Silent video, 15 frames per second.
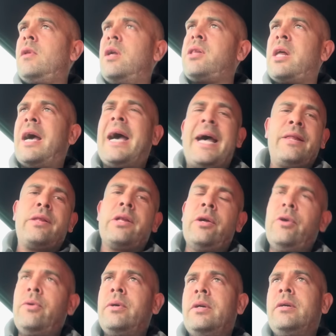so I had
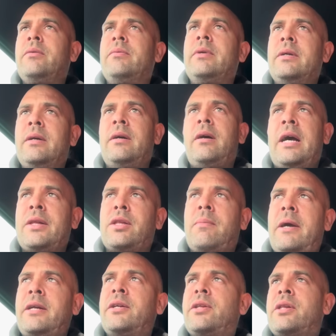to
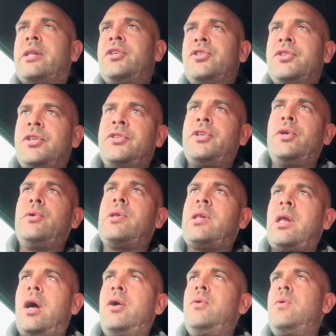make the decision to do
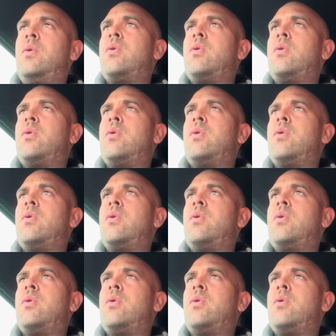so.